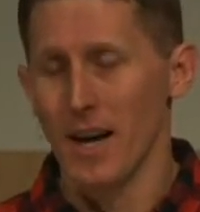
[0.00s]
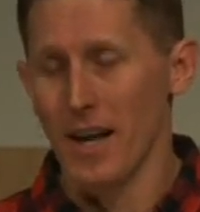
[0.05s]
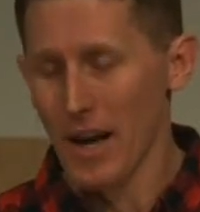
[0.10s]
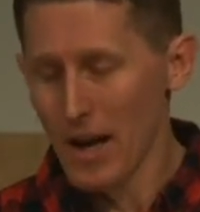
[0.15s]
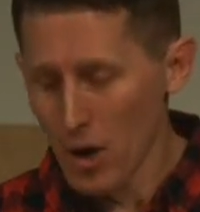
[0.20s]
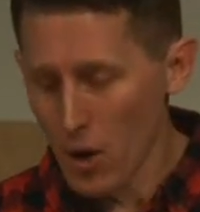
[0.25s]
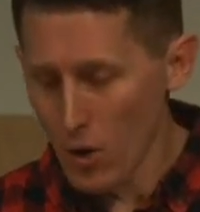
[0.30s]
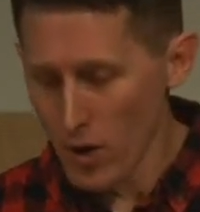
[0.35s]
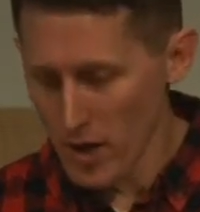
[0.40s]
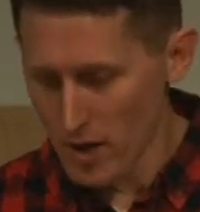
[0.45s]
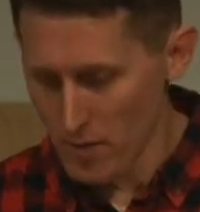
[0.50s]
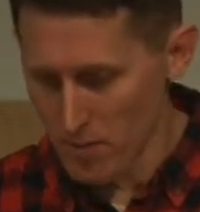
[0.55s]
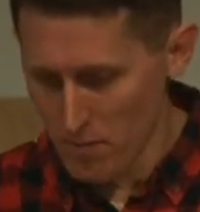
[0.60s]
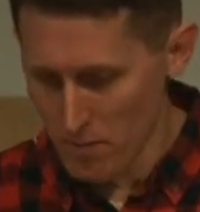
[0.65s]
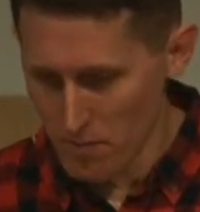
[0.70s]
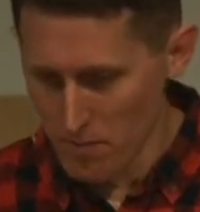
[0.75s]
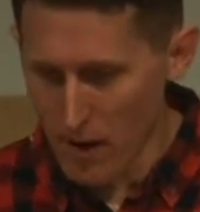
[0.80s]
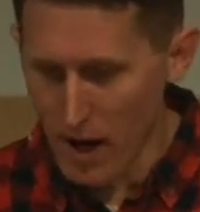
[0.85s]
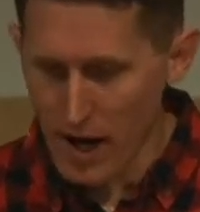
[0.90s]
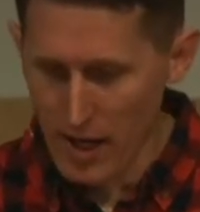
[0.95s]
And I know in
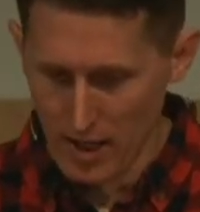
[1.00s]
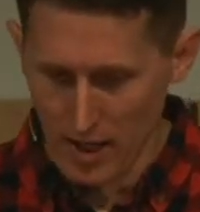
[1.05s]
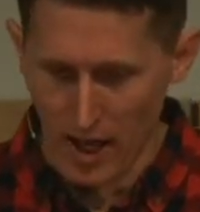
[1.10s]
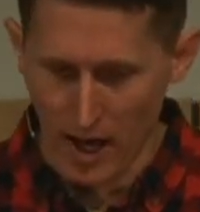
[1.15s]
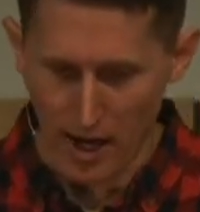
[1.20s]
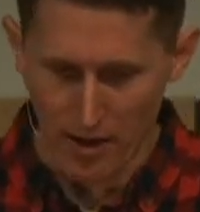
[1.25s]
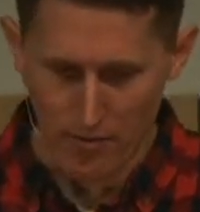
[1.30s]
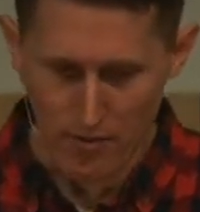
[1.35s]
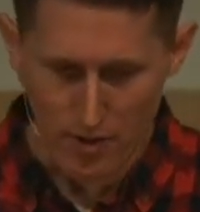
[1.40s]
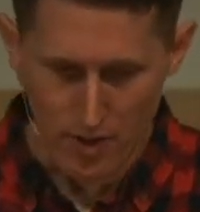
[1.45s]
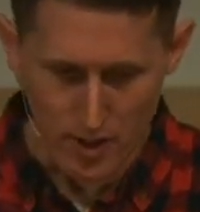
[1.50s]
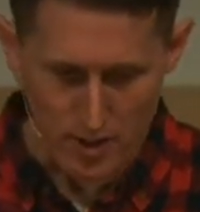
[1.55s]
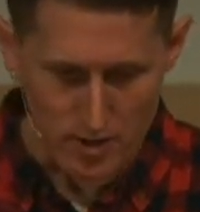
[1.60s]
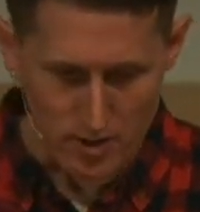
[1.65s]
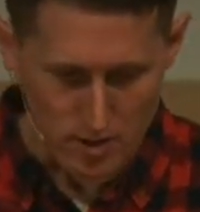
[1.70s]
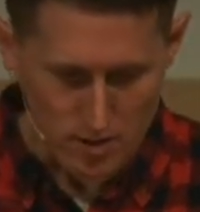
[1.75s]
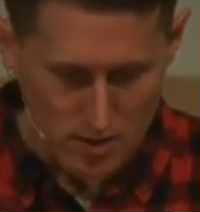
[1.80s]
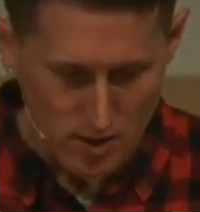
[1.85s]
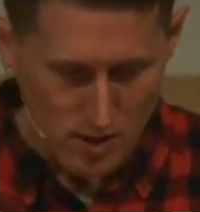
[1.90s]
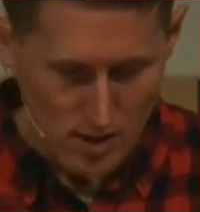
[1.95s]
my life,
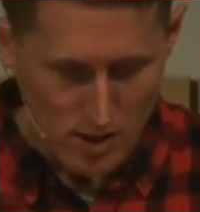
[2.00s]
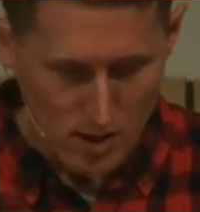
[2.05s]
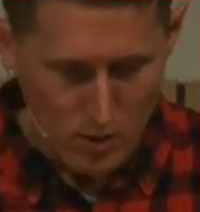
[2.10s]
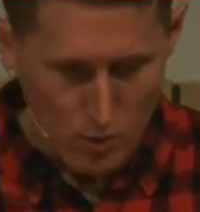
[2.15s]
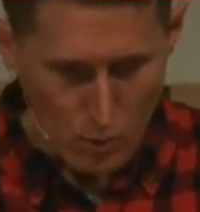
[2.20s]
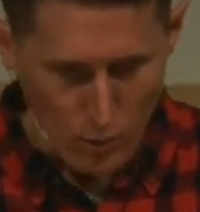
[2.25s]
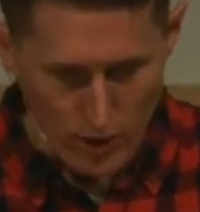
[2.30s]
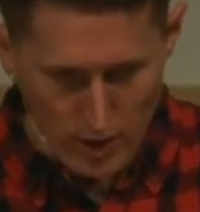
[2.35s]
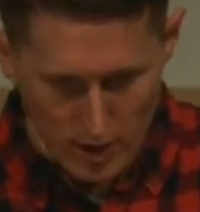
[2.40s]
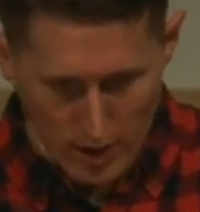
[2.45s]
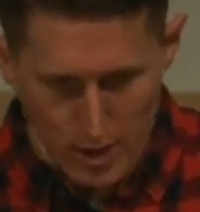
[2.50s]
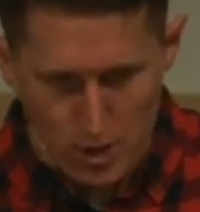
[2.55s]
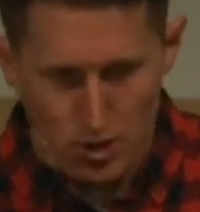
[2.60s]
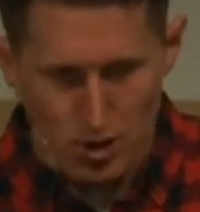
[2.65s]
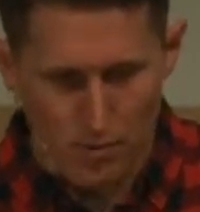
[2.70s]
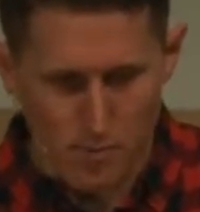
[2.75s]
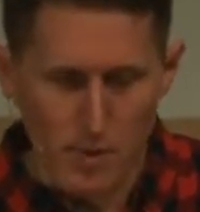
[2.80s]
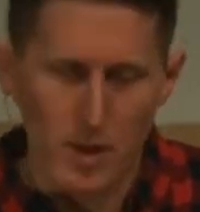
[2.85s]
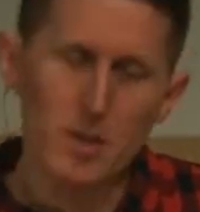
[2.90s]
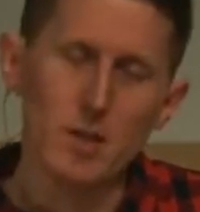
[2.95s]
this
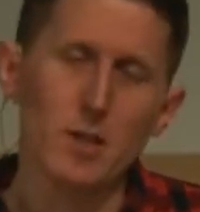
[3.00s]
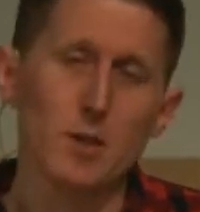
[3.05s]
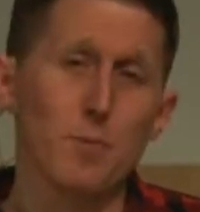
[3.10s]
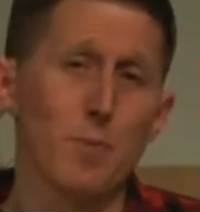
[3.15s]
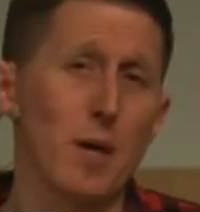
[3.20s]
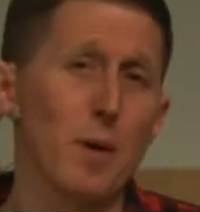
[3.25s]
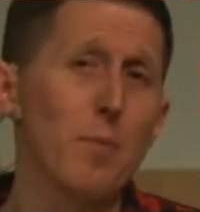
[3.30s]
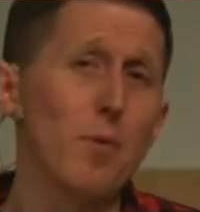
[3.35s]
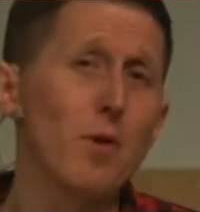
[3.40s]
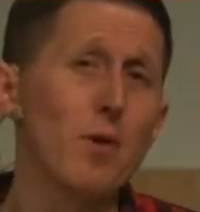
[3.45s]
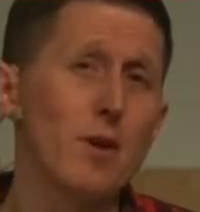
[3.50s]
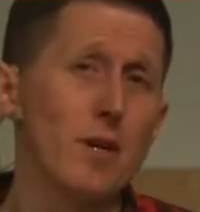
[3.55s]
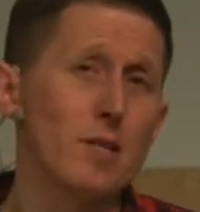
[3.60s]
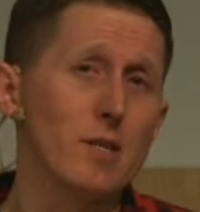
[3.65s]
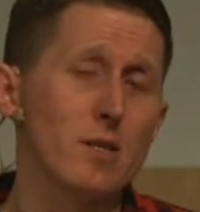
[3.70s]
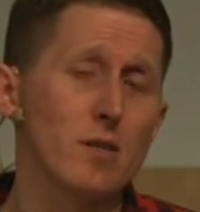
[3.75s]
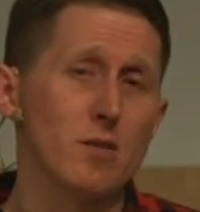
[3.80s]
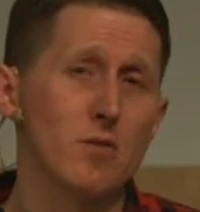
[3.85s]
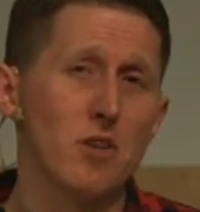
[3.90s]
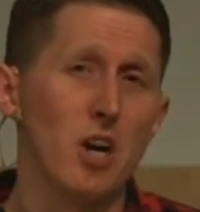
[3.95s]
religion misses people,
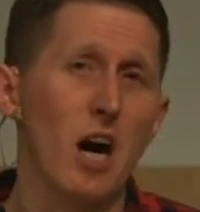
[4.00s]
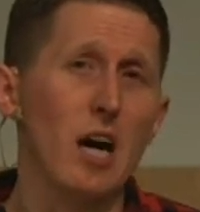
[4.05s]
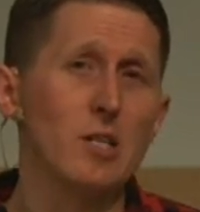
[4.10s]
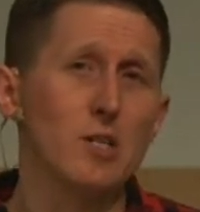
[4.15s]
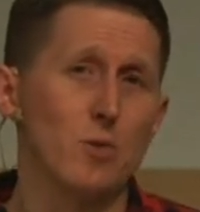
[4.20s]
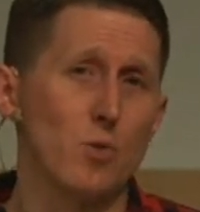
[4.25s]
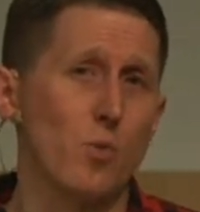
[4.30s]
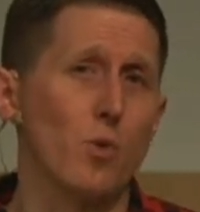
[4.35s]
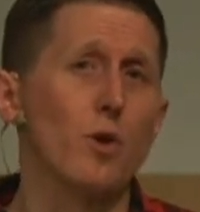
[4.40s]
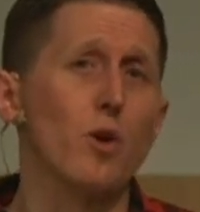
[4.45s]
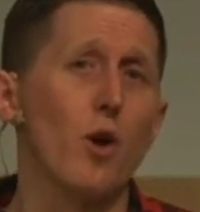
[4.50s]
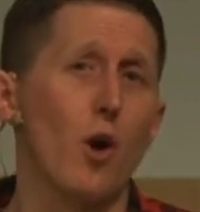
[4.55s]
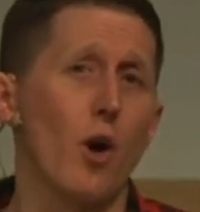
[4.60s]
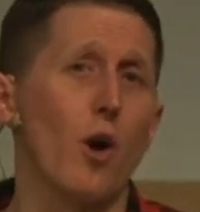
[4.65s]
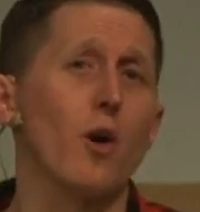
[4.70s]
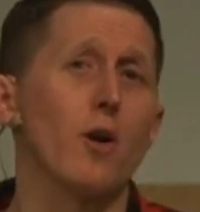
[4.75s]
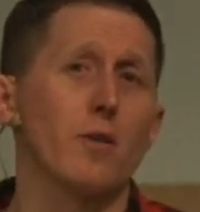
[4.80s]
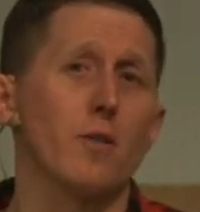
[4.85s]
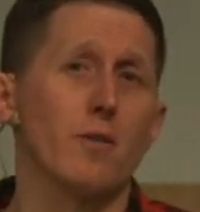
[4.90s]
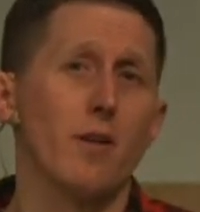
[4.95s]
it's caused real
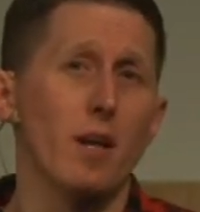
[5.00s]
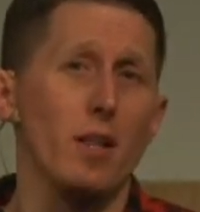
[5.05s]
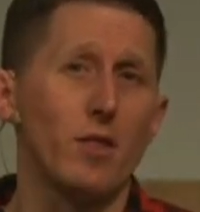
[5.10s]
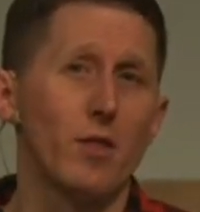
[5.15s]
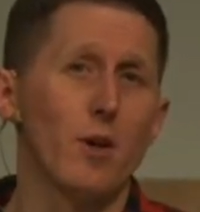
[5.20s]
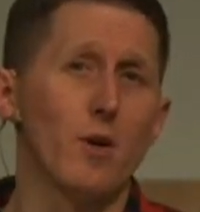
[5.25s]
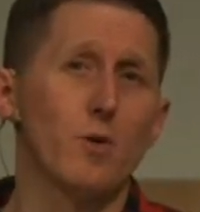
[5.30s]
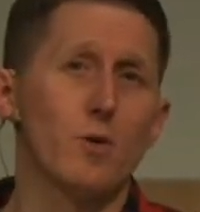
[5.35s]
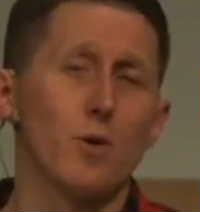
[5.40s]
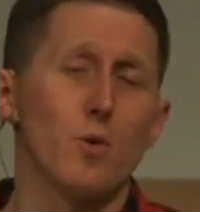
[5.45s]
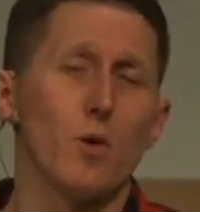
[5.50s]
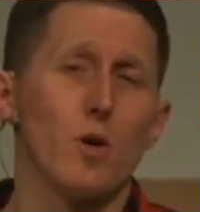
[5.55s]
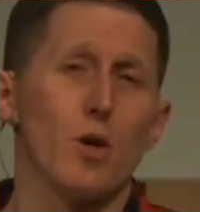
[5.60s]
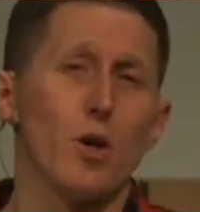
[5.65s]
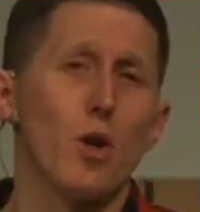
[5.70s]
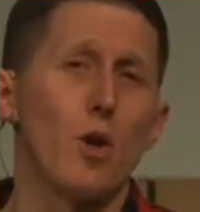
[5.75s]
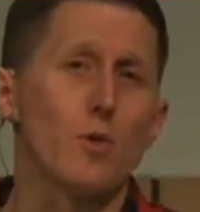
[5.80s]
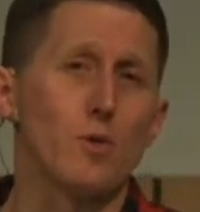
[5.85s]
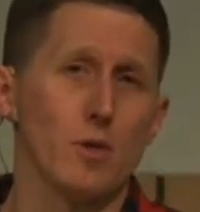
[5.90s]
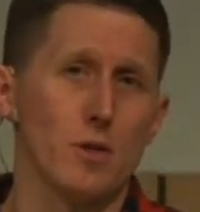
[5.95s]
hurt in those who are
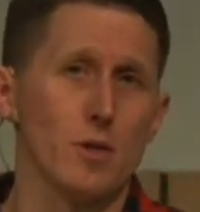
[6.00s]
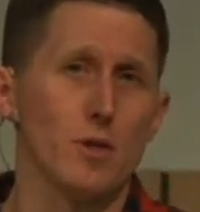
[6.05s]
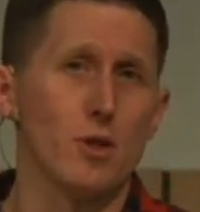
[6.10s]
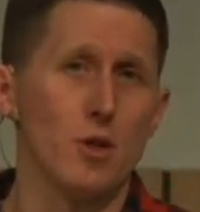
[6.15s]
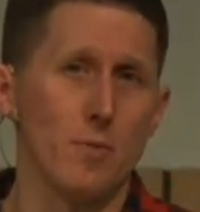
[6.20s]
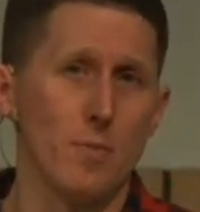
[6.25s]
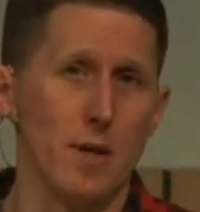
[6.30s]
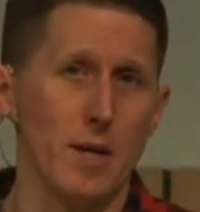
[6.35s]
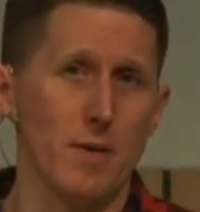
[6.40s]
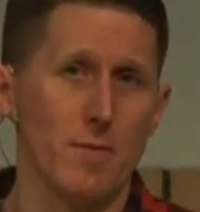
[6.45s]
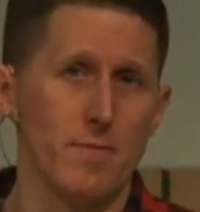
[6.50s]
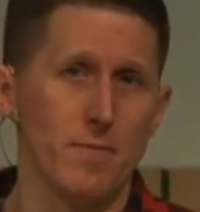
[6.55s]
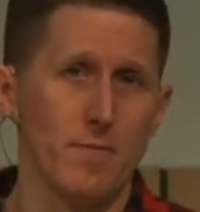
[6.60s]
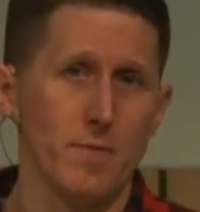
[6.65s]
closest to me.